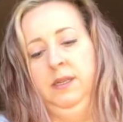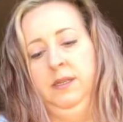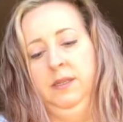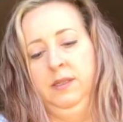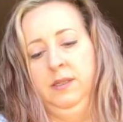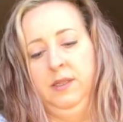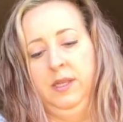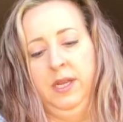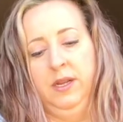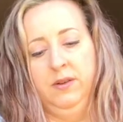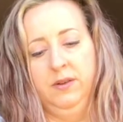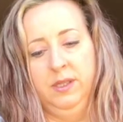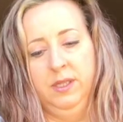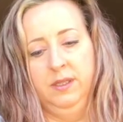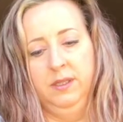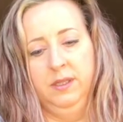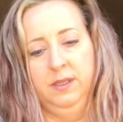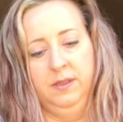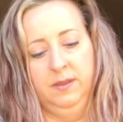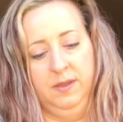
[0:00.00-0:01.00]
Sound
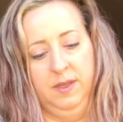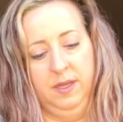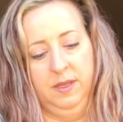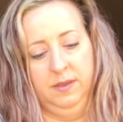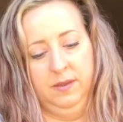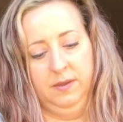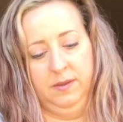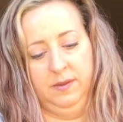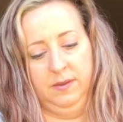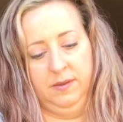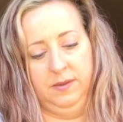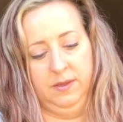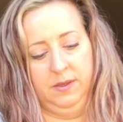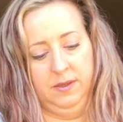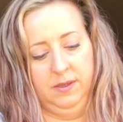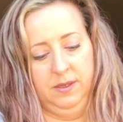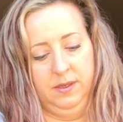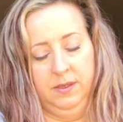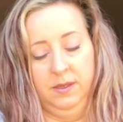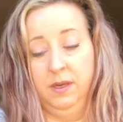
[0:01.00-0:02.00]
and Sense.
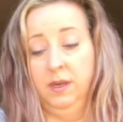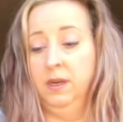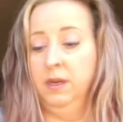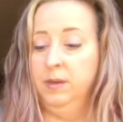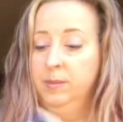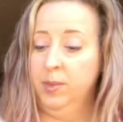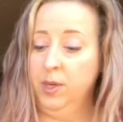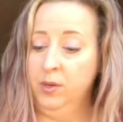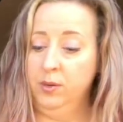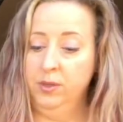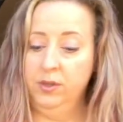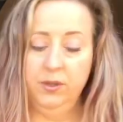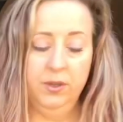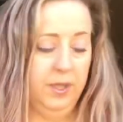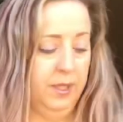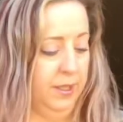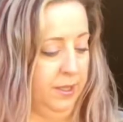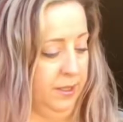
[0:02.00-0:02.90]
Poetry.